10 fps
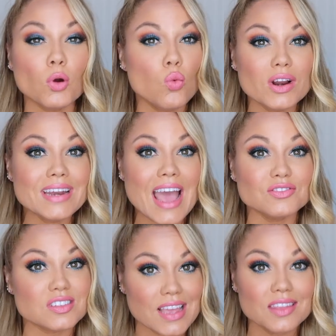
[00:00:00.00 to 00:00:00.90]
wouldn't have
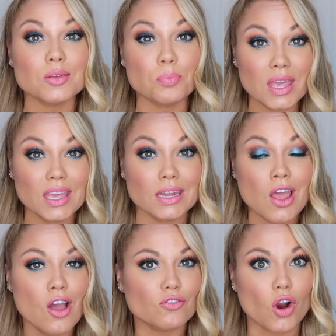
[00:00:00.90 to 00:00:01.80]
to take the pin
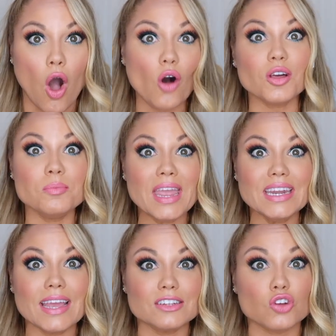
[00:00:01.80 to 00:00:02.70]
for
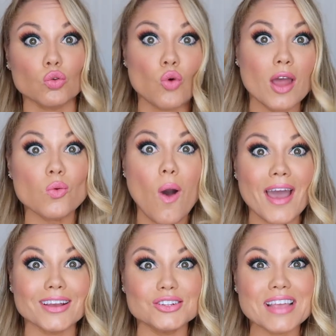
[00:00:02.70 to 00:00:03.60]
Hulkamania to run
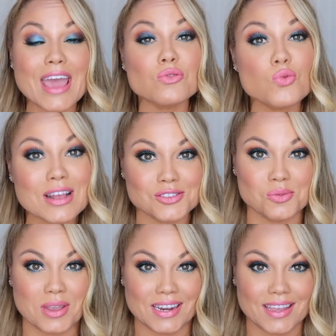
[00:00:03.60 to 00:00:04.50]
wild at
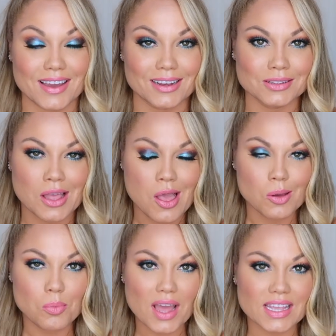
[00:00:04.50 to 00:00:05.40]
WrestleMania.
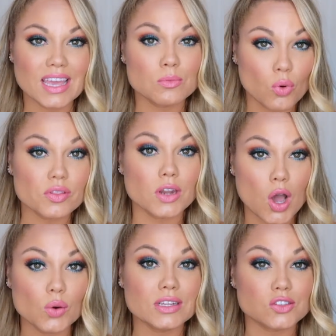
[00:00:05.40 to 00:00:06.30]
But he had more than
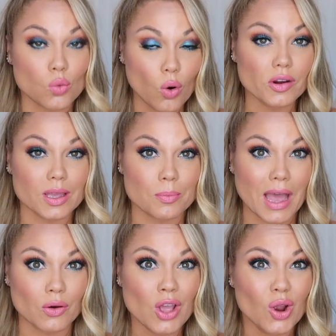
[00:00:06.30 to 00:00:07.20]
Hogan to worry
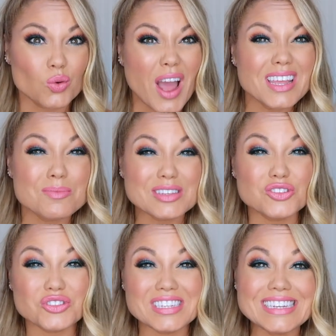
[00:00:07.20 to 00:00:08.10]
about. Roddy and
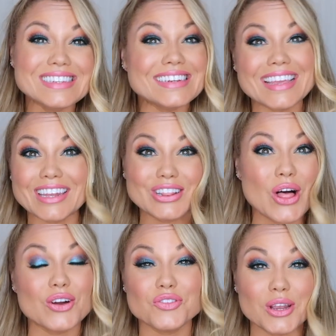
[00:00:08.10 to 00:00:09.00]
Mr. T didn't get
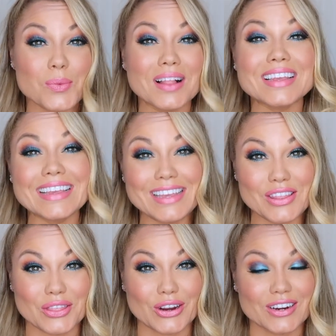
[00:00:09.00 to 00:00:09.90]
along very well
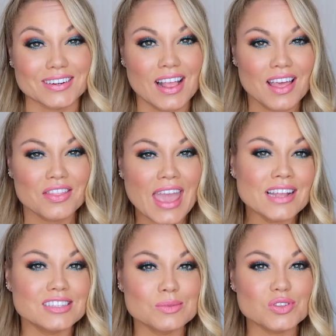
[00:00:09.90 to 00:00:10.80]
either. The
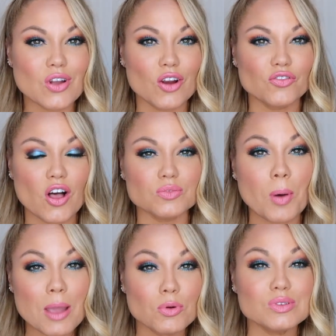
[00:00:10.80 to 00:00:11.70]
8-team star felt
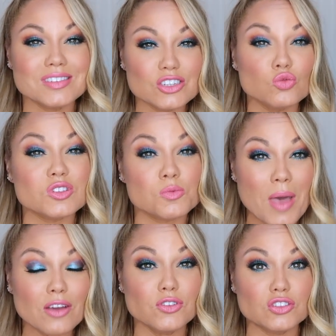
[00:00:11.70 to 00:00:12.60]
Piper was
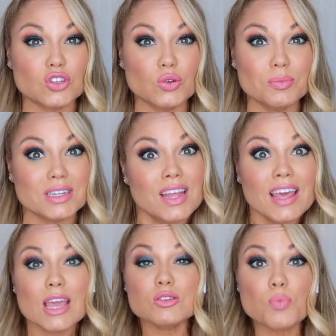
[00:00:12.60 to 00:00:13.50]
disrespectful to him, and
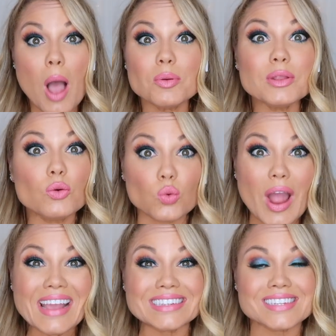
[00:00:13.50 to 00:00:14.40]
he was probably
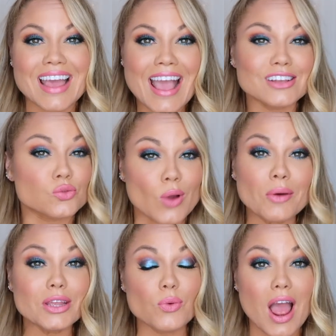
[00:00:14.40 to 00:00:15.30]
right, as
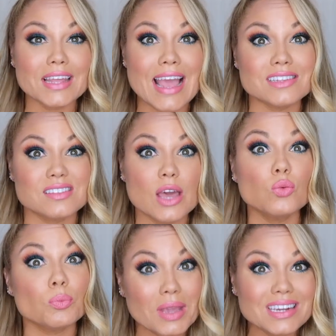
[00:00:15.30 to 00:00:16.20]
Roddy has said
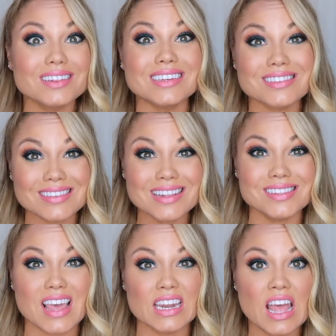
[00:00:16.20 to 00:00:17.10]
repeatedly
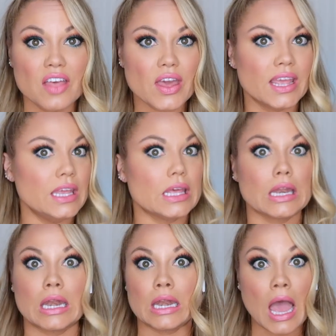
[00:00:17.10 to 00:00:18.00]
since then that he
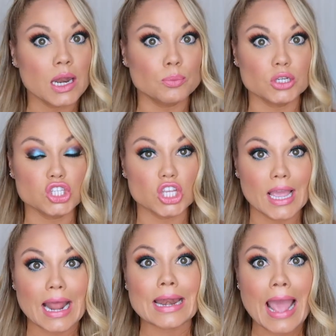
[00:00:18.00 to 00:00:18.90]
did not
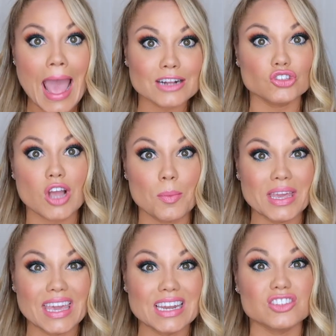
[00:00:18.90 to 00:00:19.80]
appreciate an actor coming in